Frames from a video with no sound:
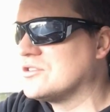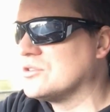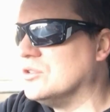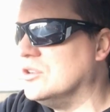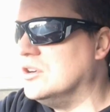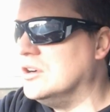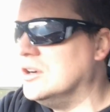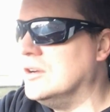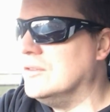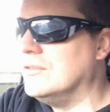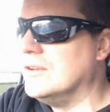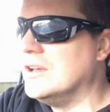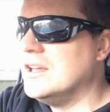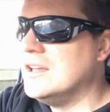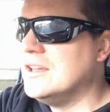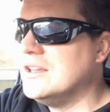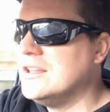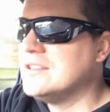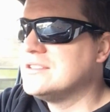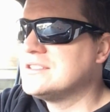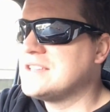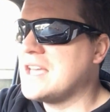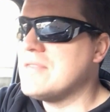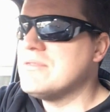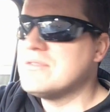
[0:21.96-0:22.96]
sort of
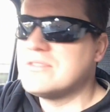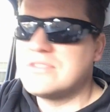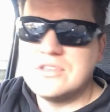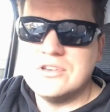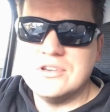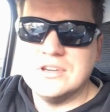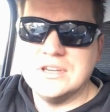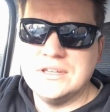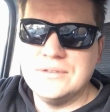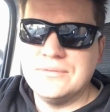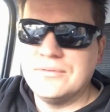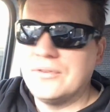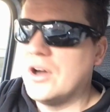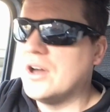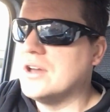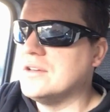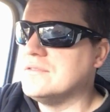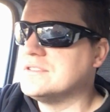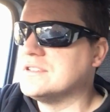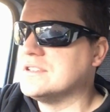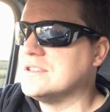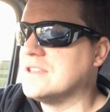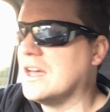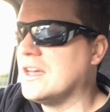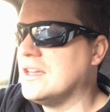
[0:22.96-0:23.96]

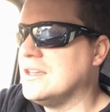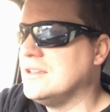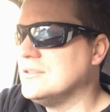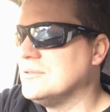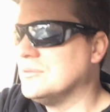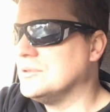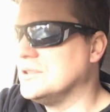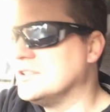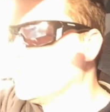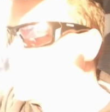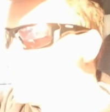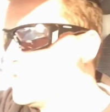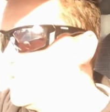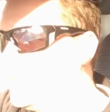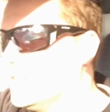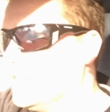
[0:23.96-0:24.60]
10:35 today, which